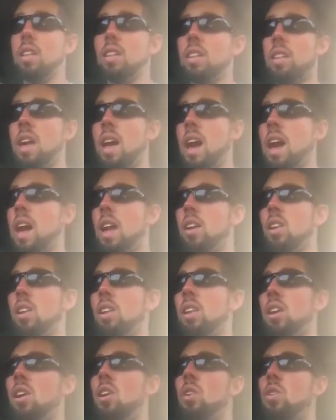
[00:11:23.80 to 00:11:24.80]
that
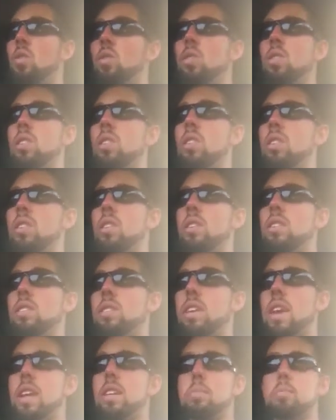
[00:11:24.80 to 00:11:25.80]

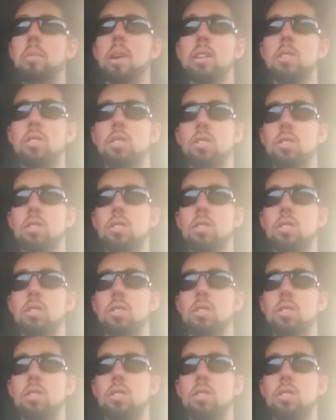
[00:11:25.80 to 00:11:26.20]
alone takes mental